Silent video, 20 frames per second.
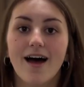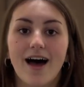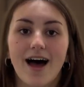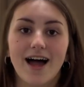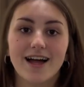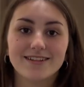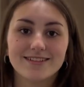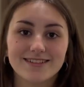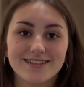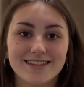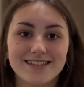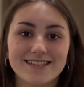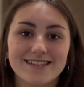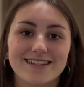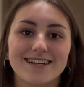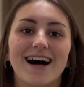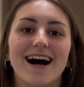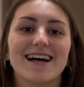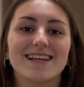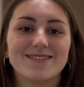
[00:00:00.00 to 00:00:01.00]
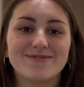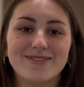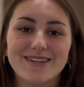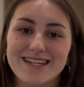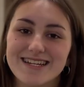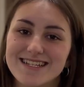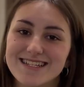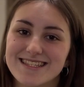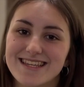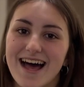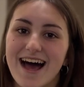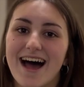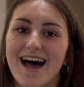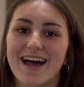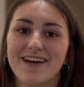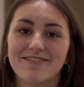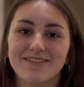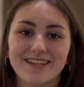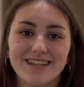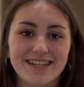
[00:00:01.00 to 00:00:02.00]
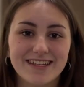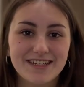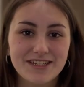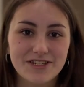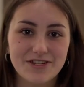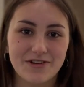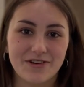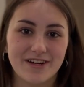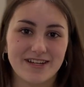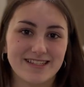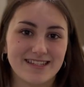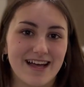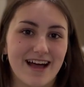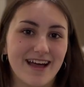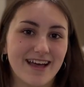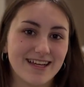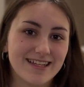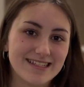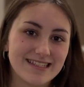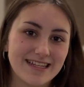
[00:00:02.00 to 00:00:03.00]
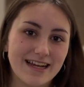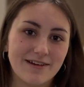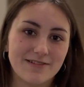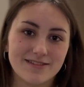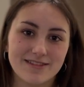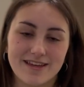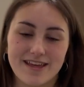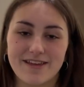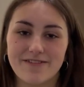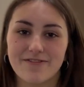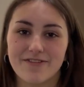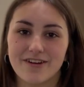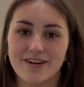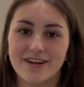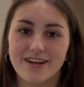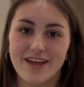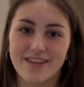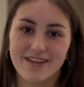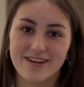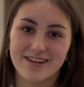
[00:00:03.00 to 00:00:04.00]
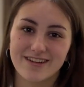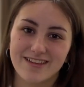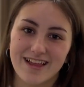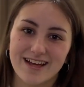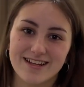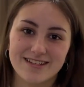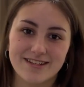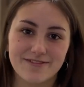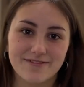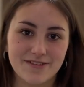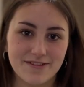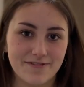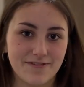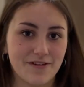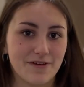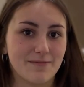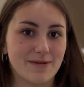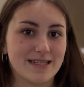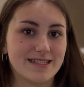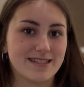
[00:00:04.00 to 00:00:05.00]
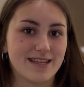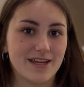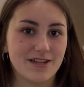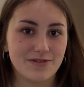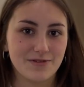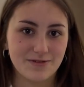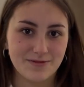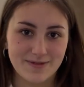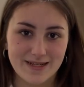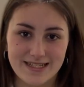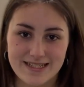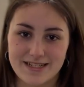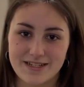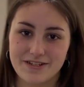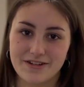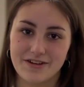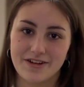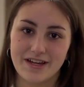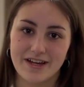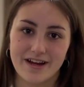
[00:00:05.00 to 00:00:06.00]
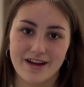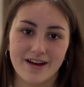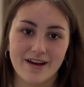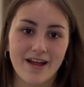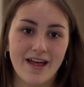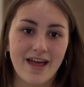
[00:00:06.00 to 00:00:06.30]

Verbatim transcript: I took this class because I really enjoy science and I was looking for another elective to fill my schedule my senior year